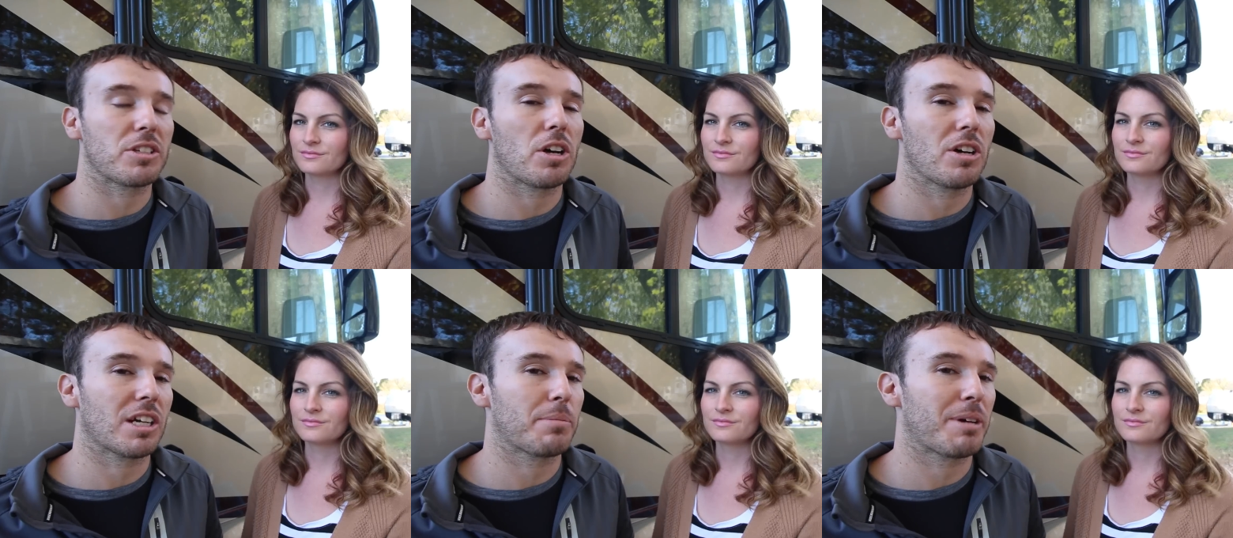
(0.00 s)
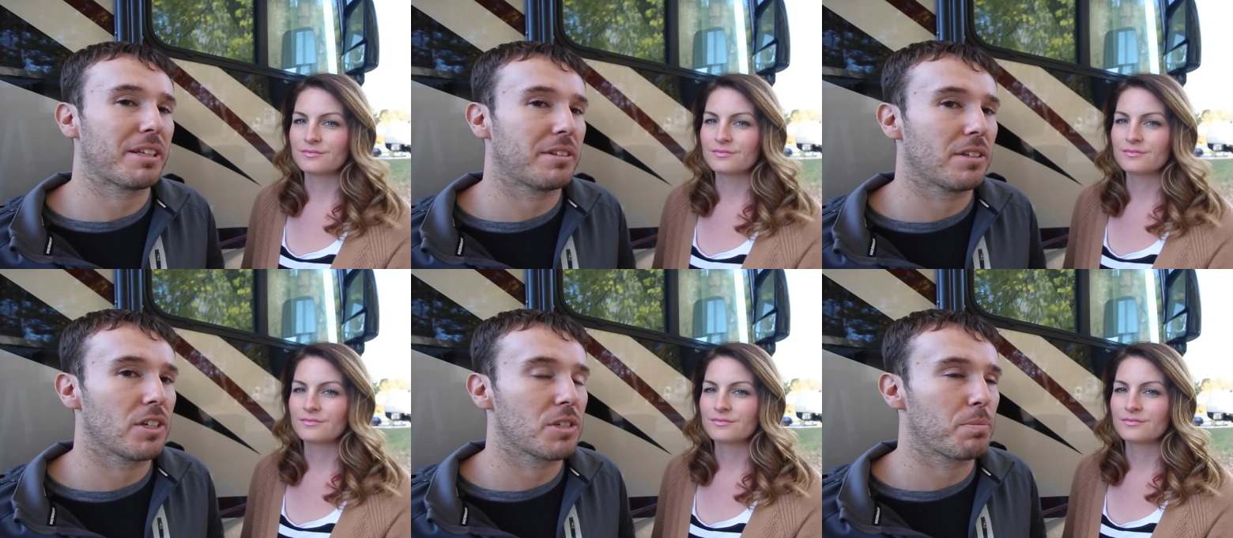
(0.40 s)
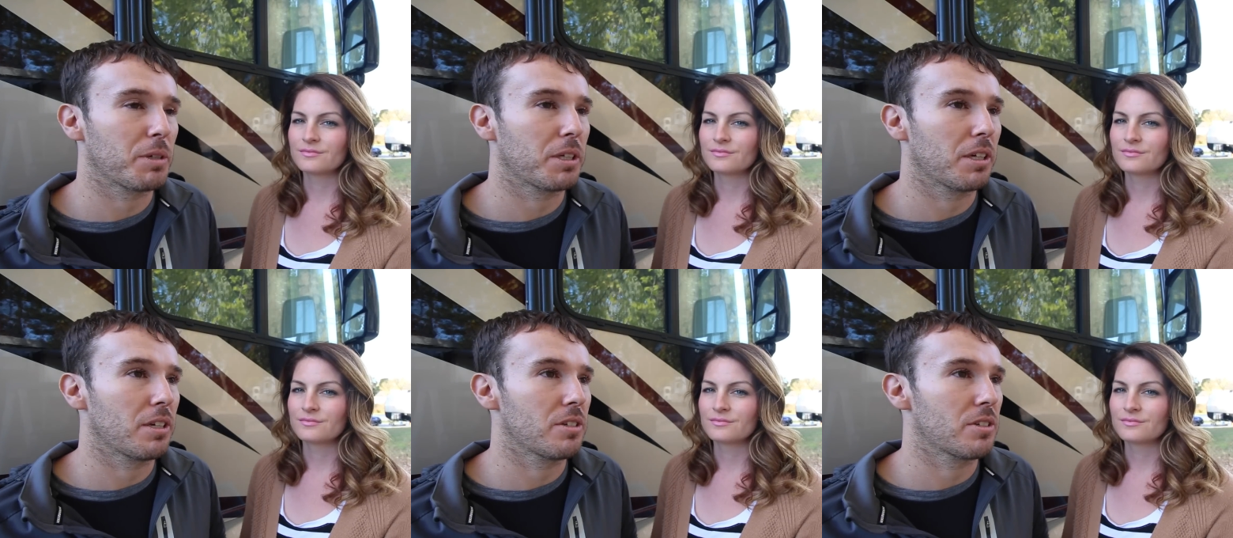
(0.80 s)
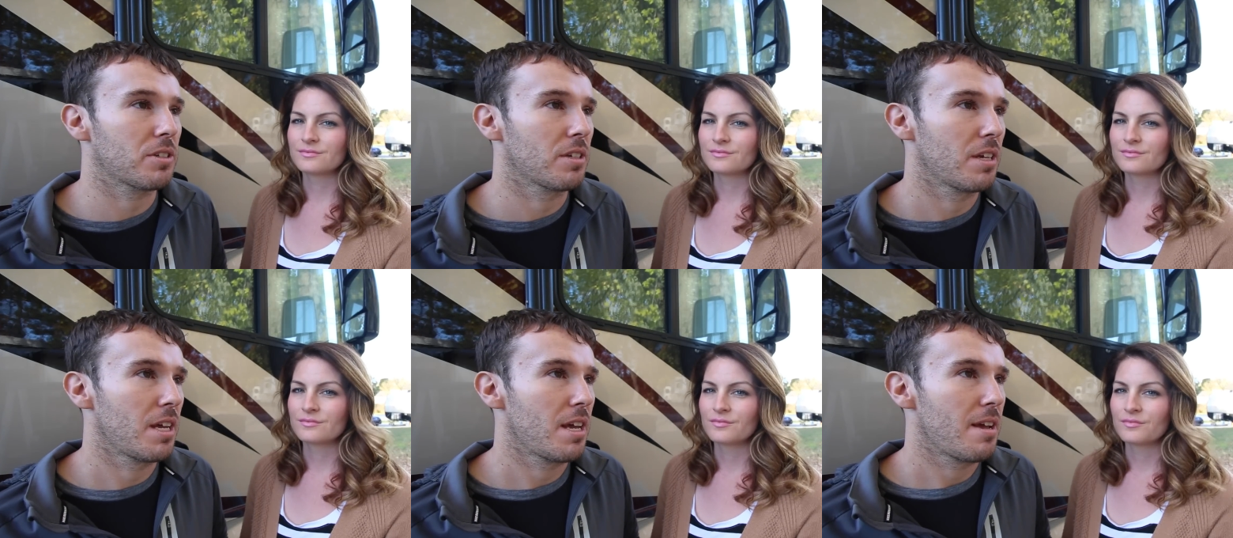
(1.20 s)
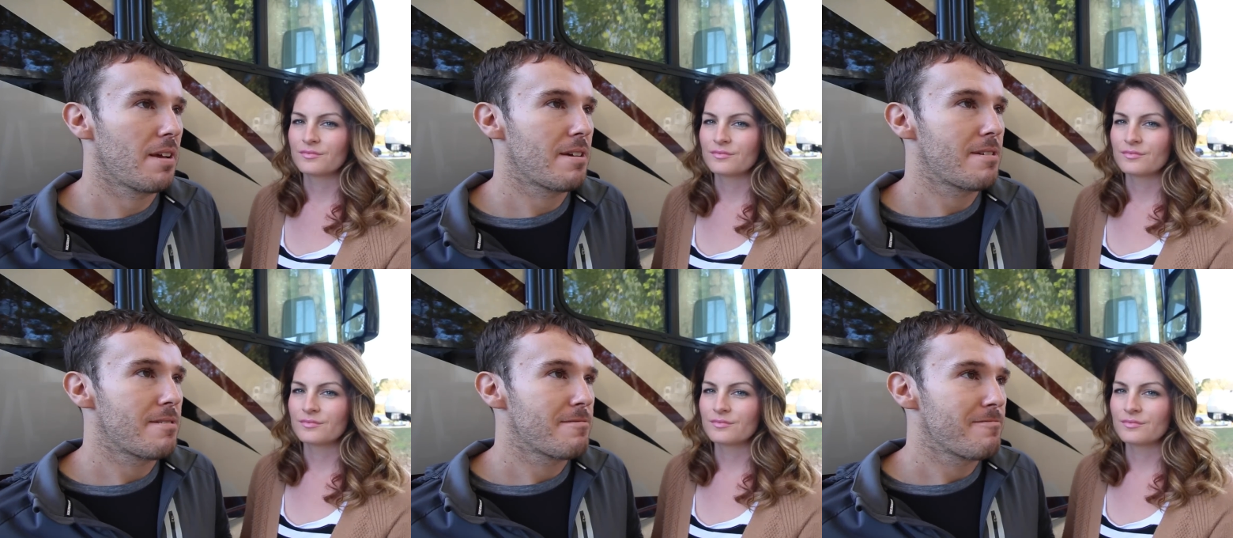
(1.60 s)
Speaker 1: to talk about this because
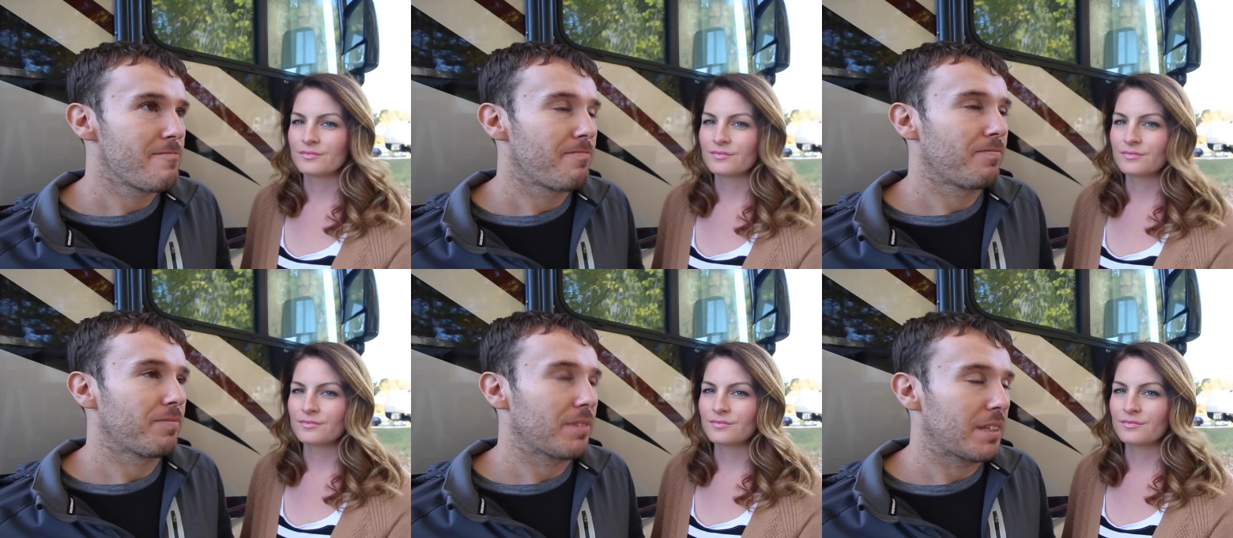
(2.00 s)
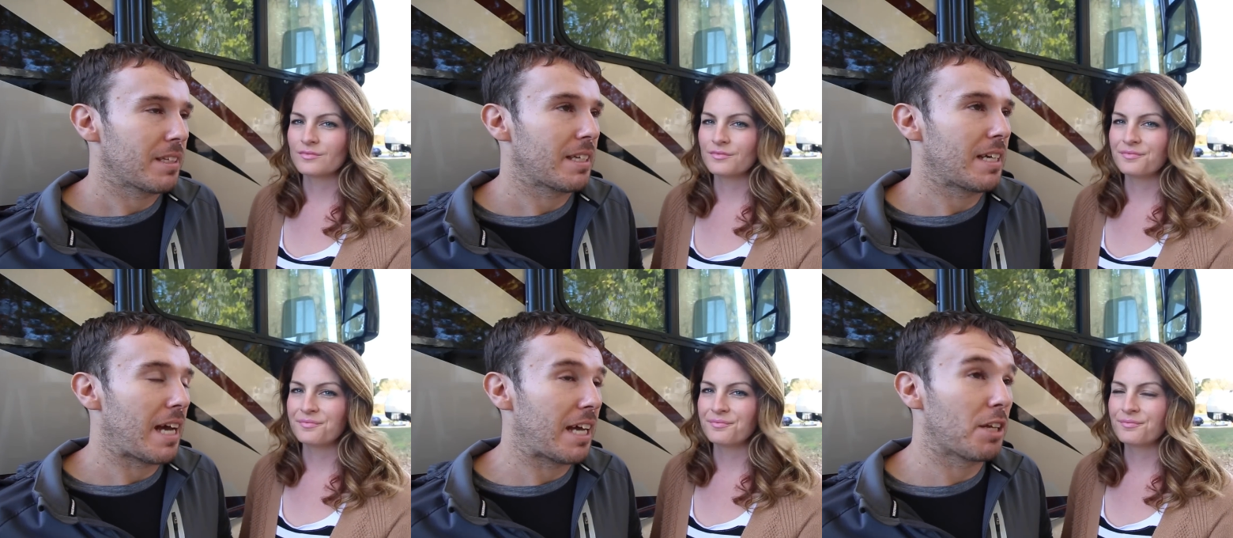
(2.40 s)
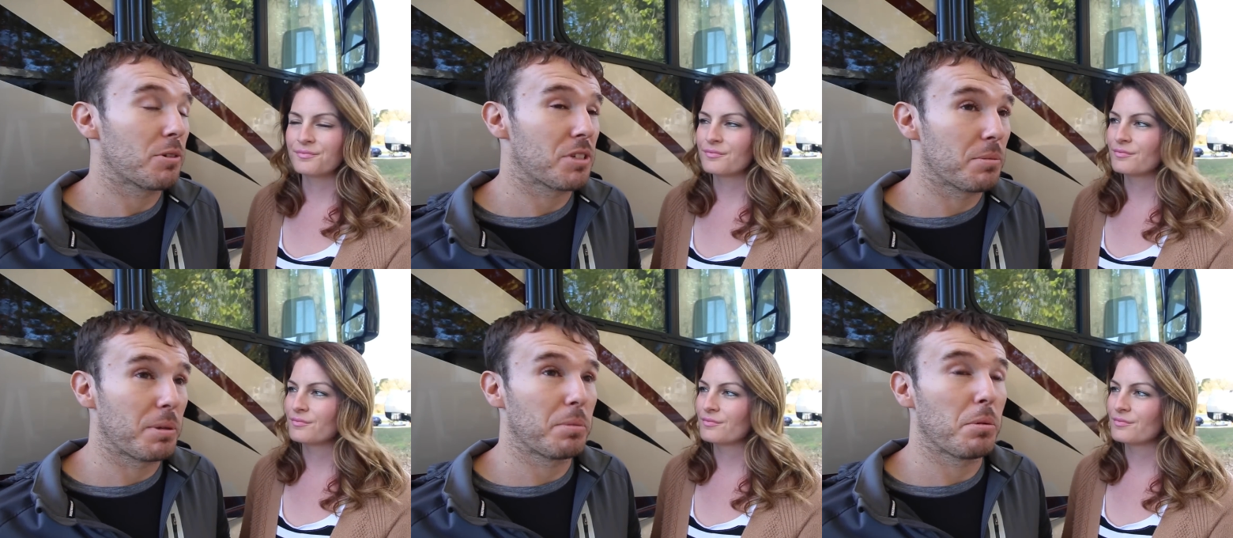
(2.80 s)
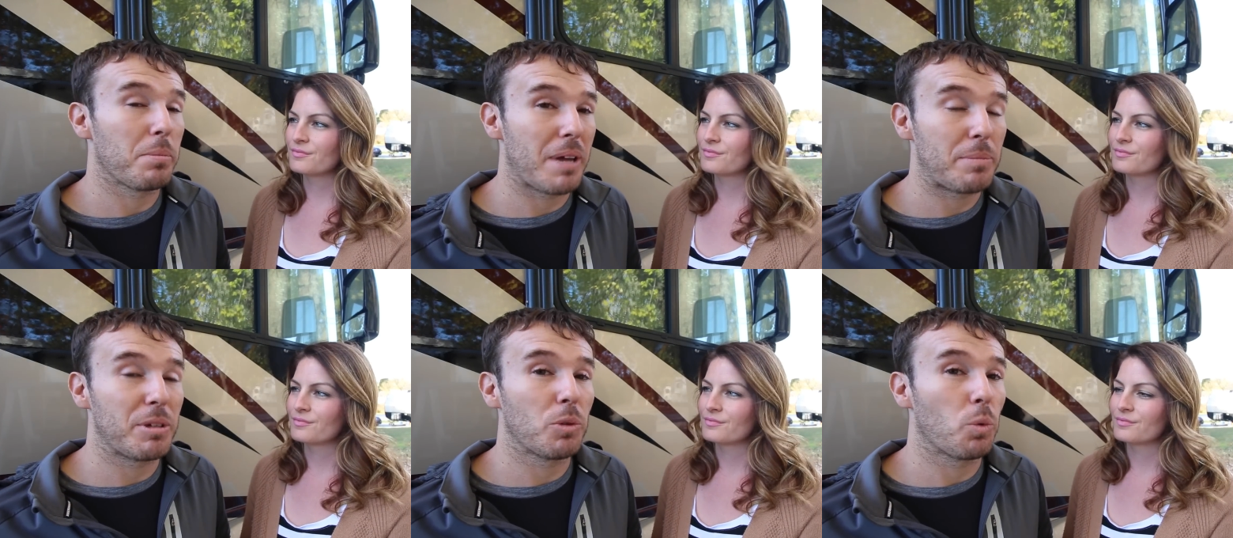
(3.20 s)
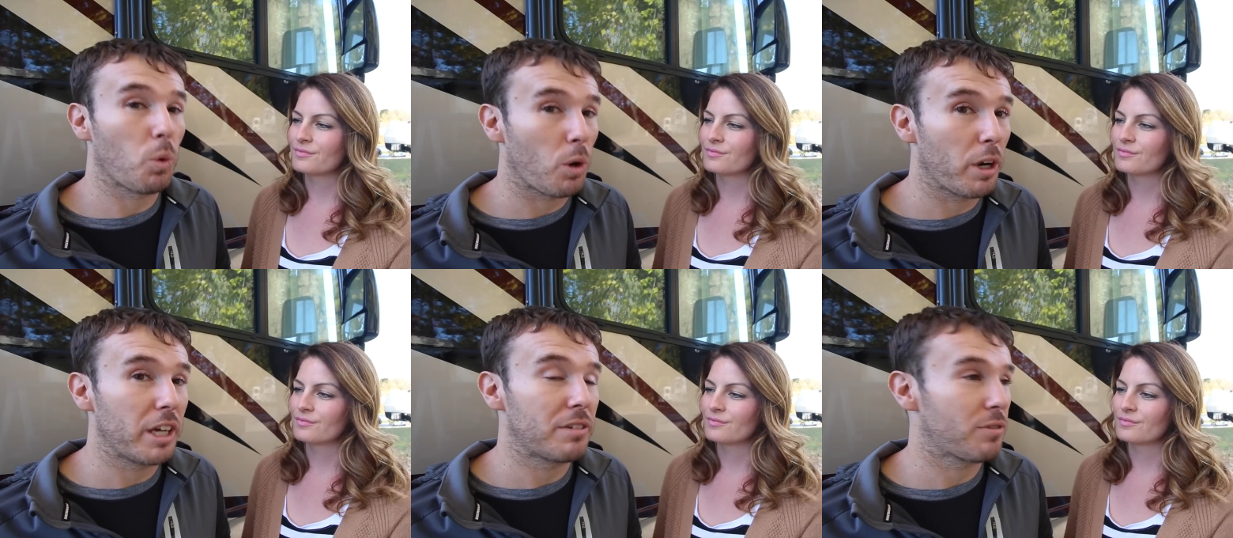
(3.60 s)
I know some people may be
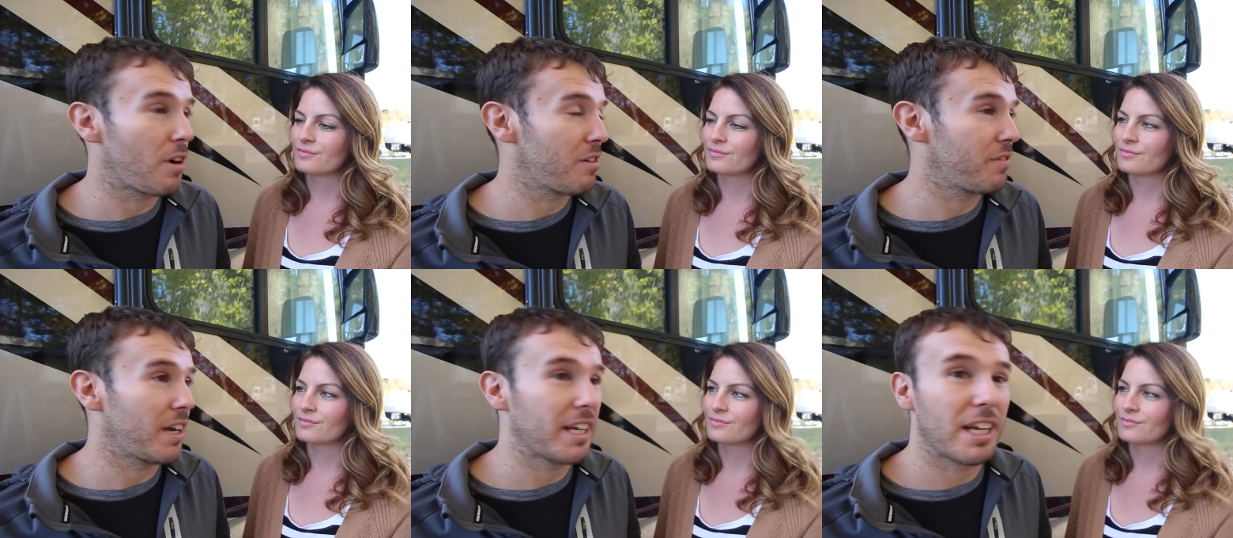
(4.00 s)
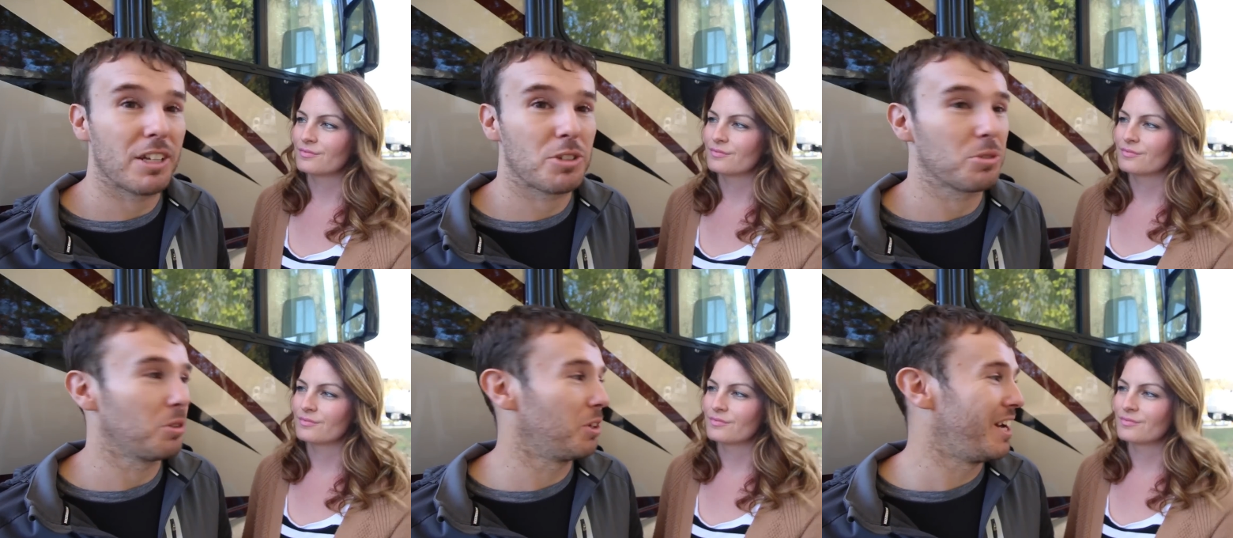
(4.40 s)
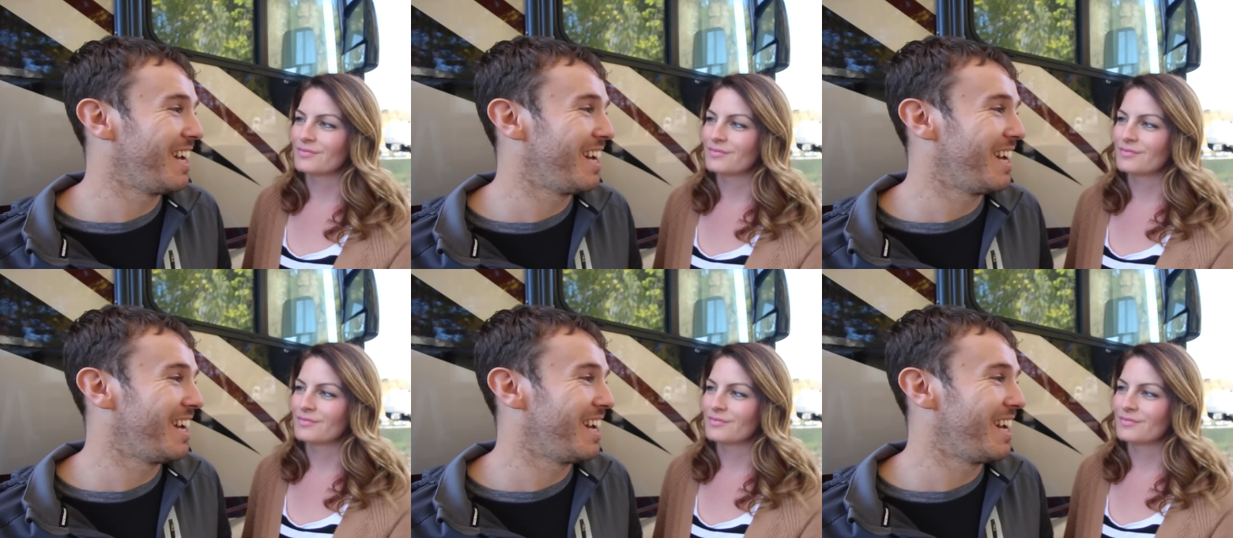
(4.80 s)
worried for our financial